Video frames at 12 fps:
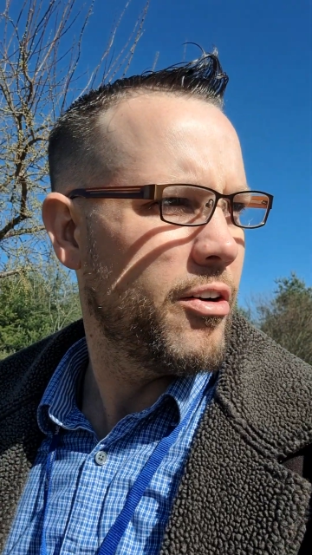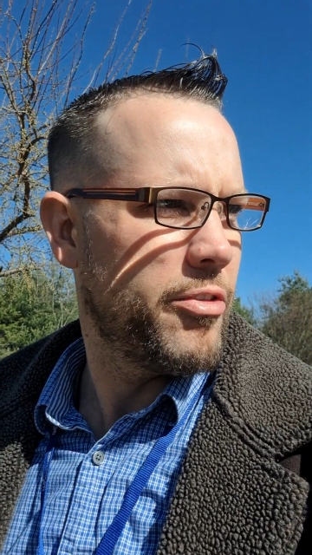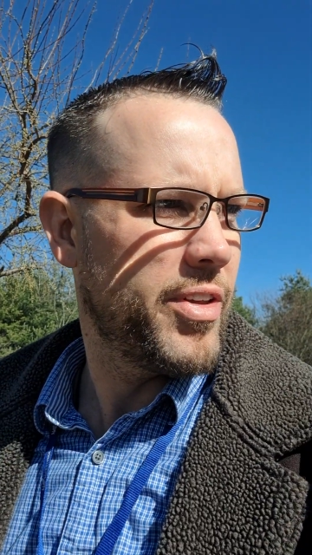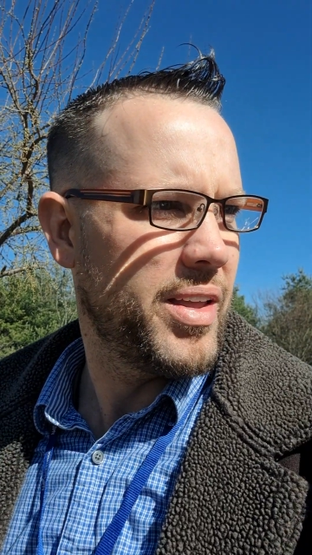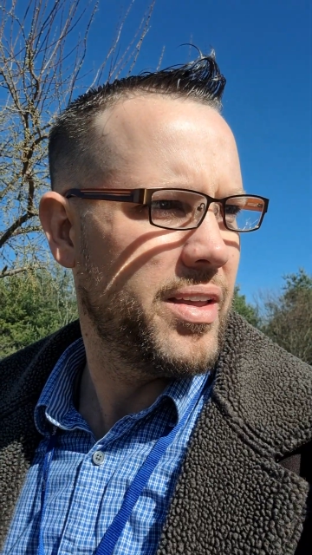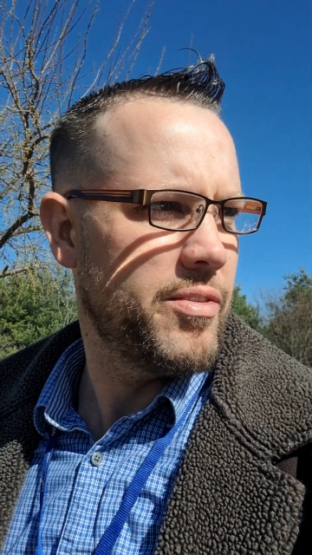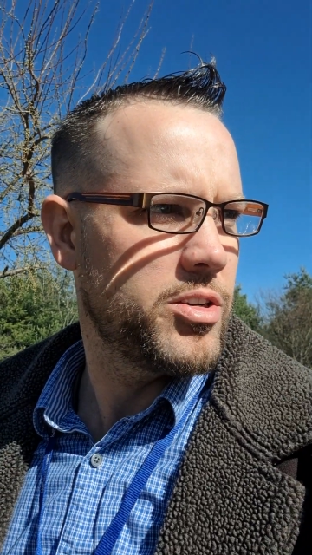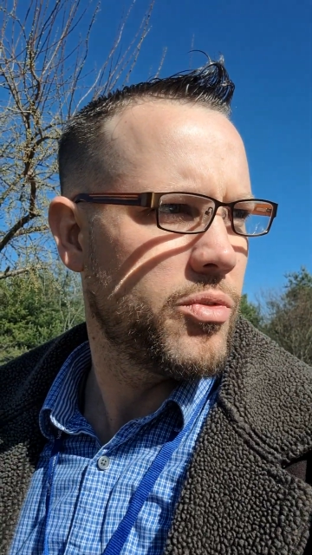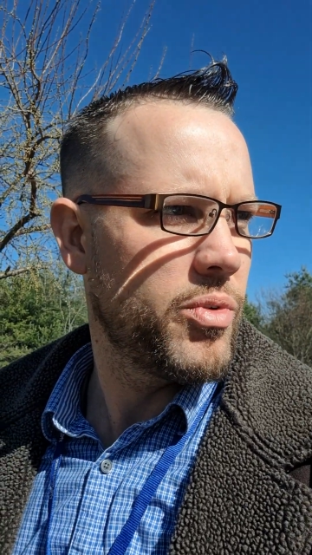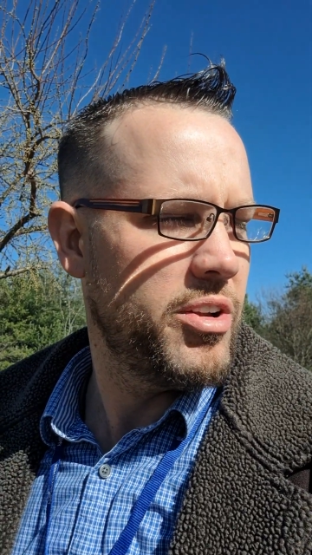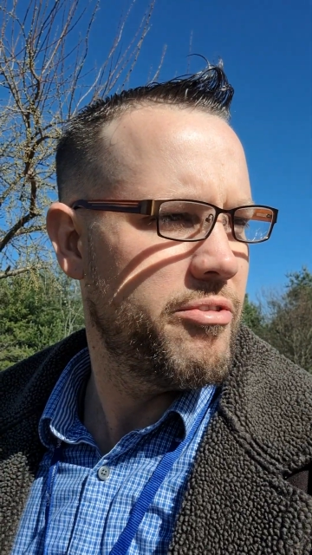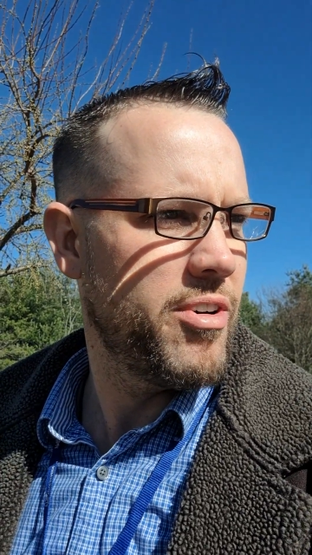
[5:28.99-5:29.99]
if they can give us a
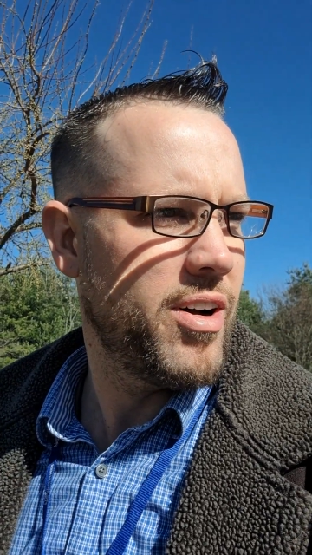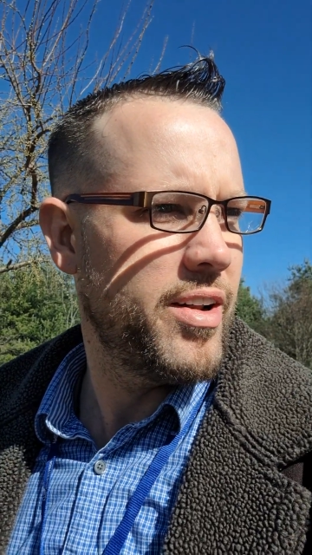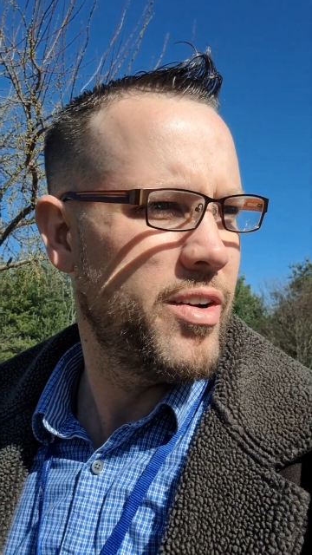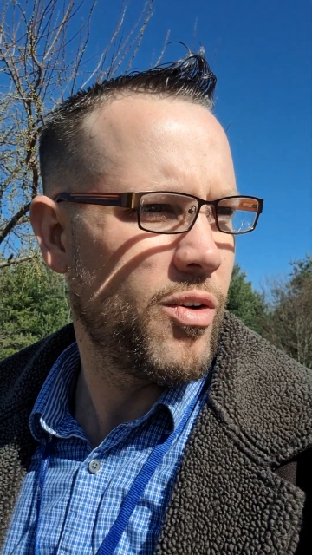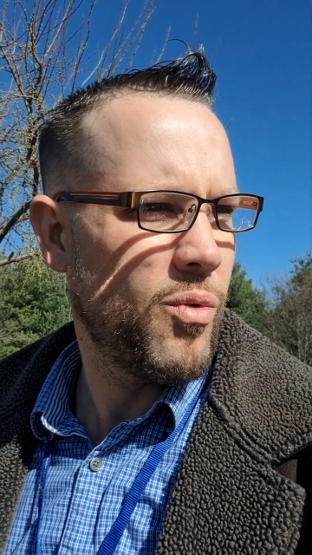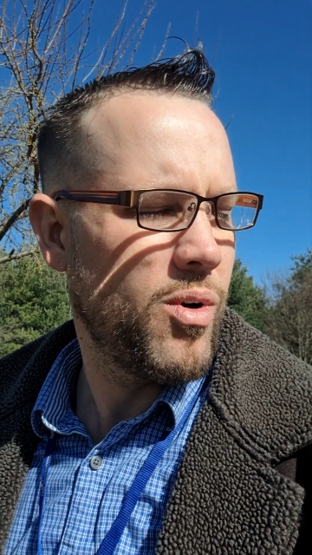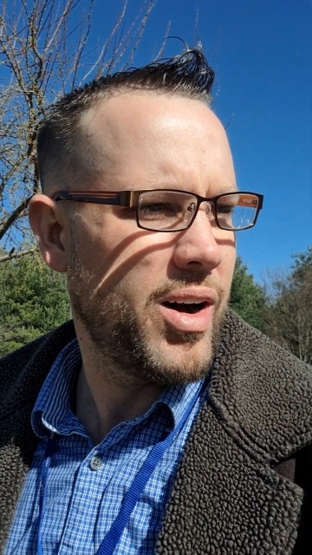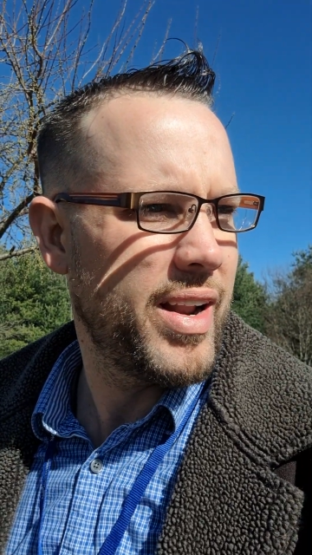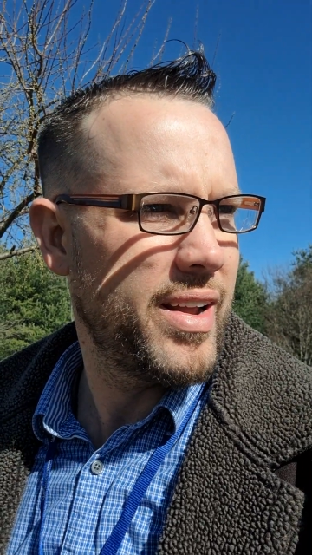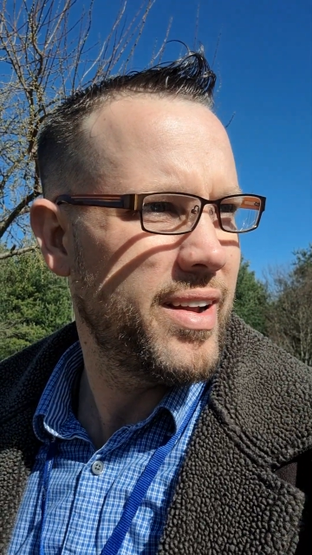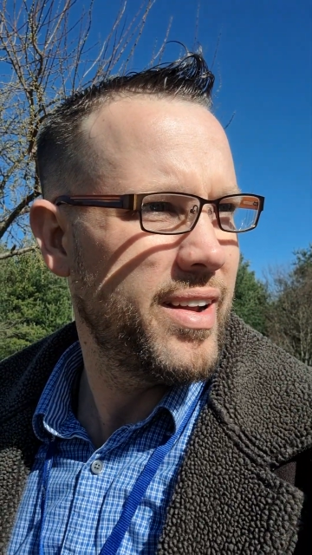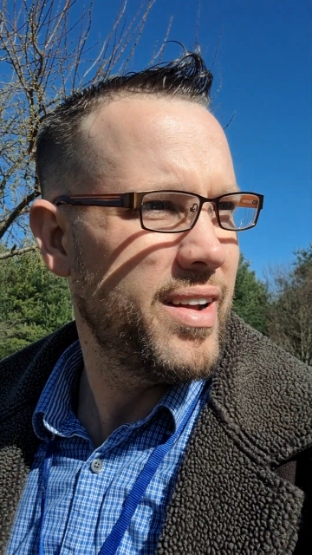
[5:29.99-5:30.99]
refund or what,
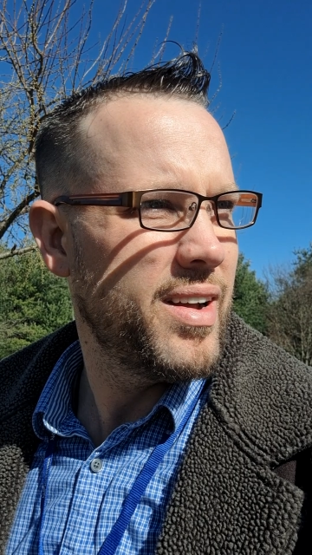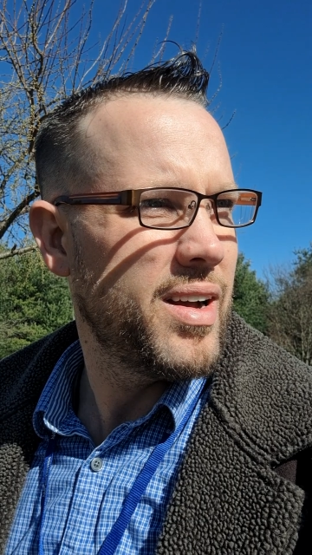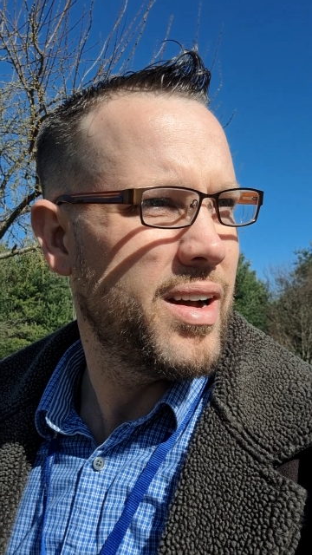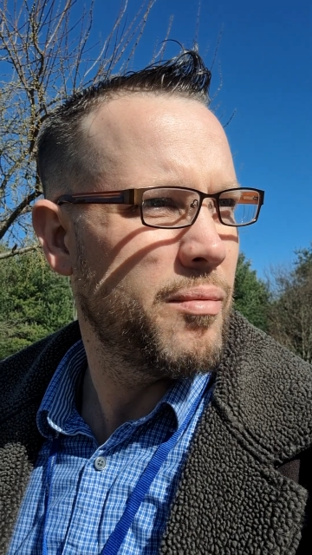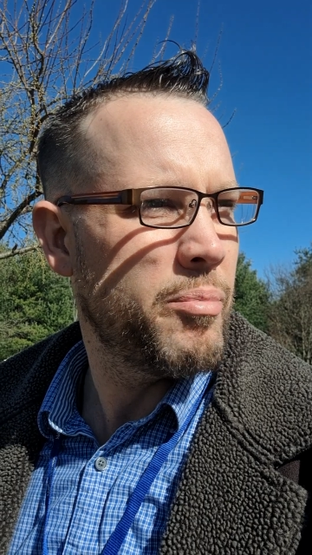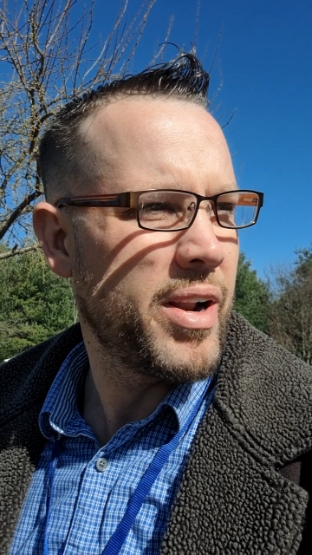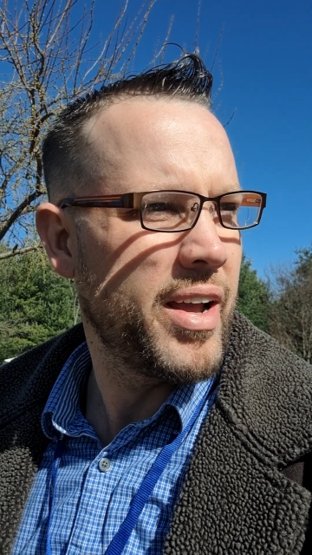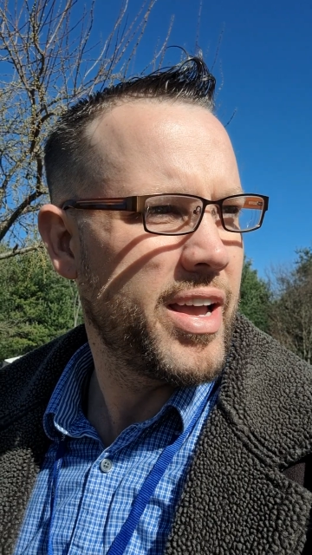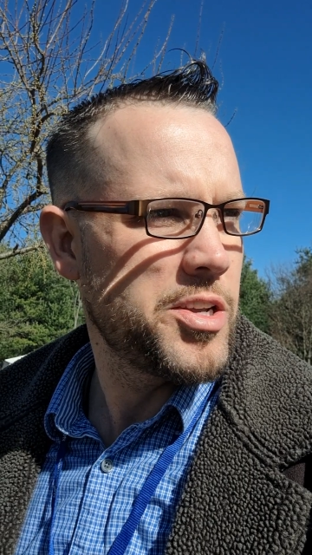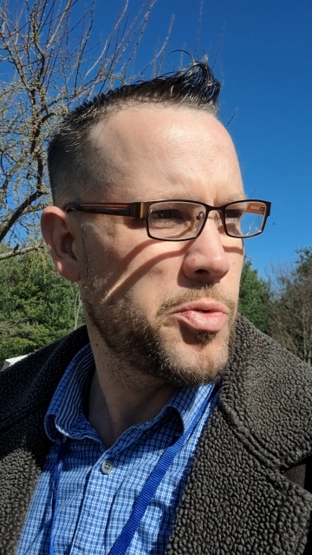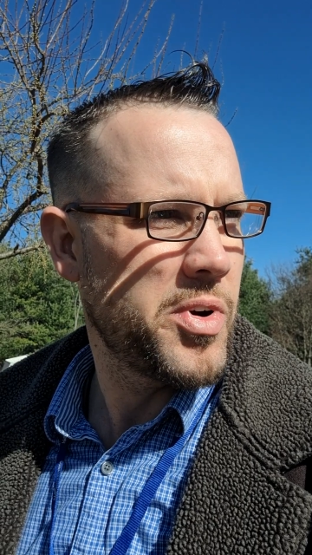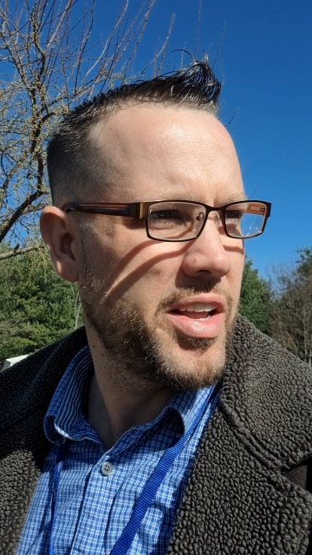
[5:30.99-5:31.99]
but I
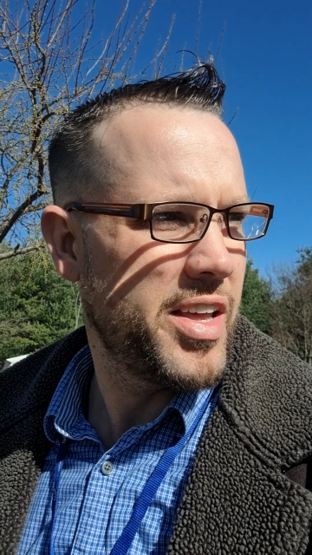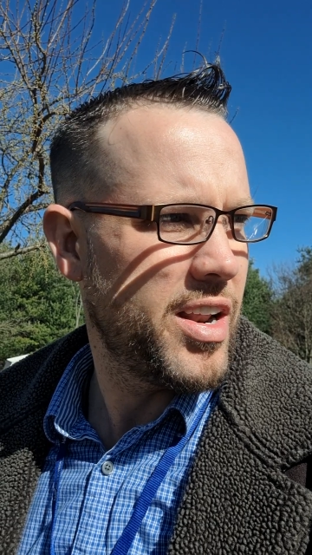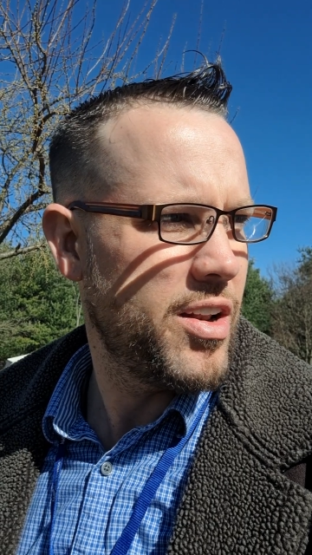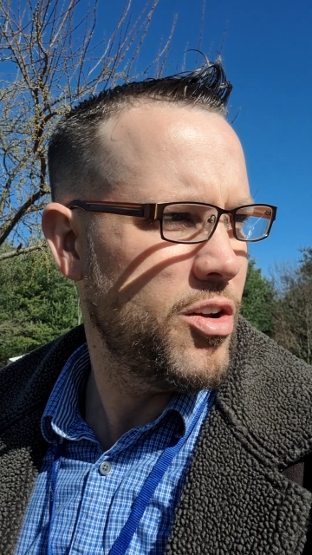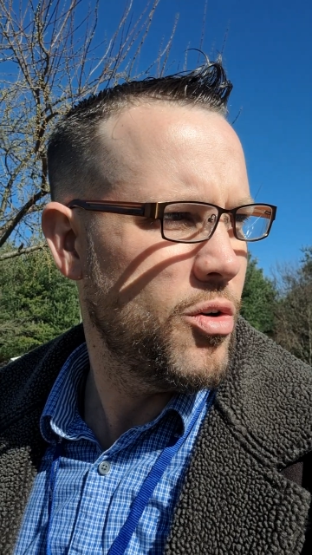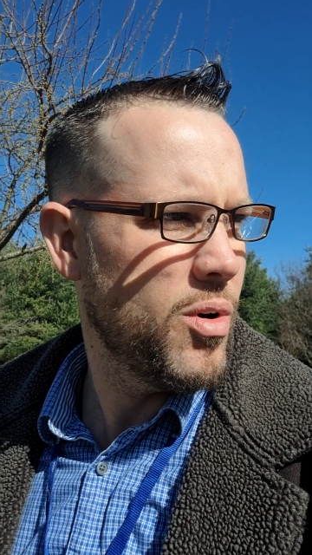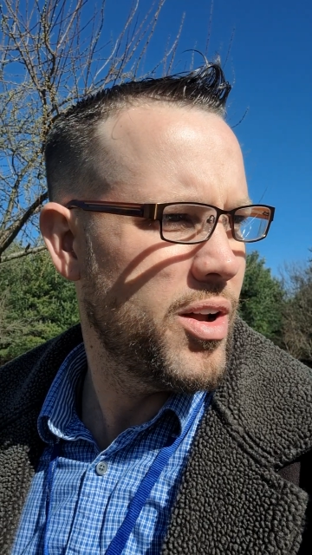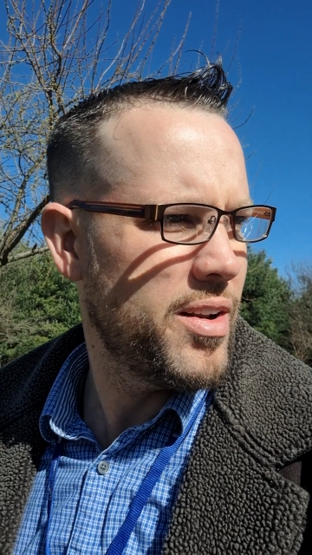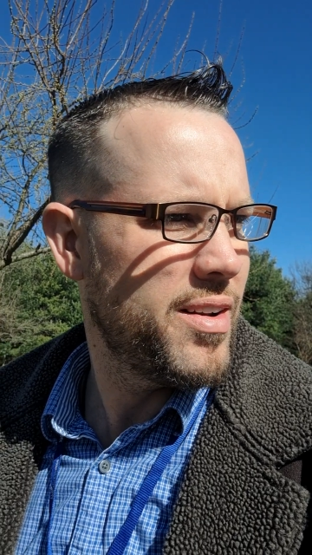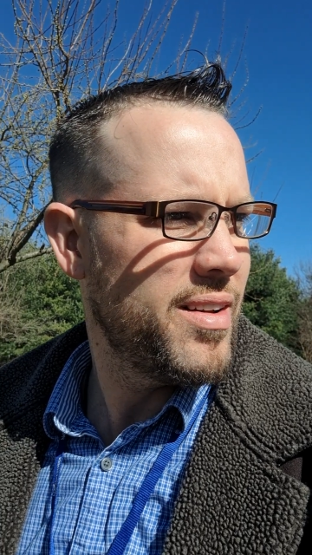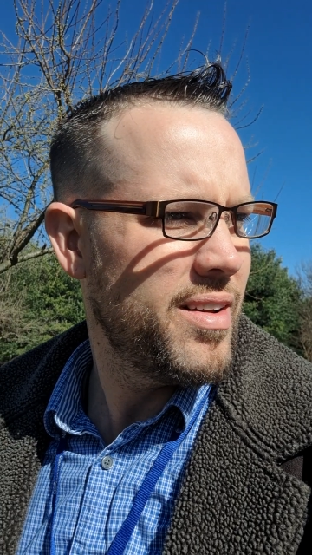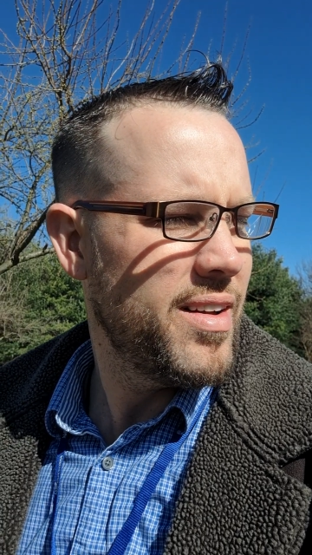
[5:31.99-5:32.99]
guess we're gonna get a new one.